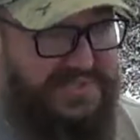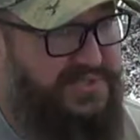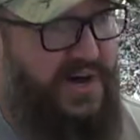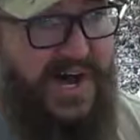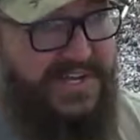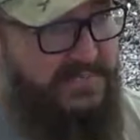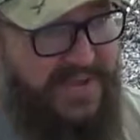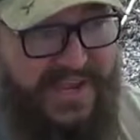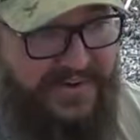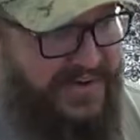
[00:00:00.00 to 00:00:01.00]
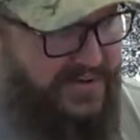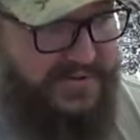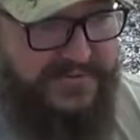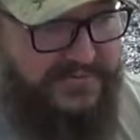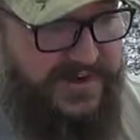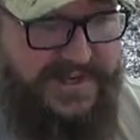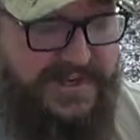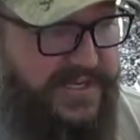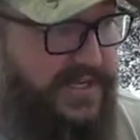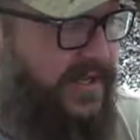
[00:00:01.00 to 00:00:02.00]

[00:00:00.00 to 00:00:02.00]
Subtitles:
too hot to be out here, frankly.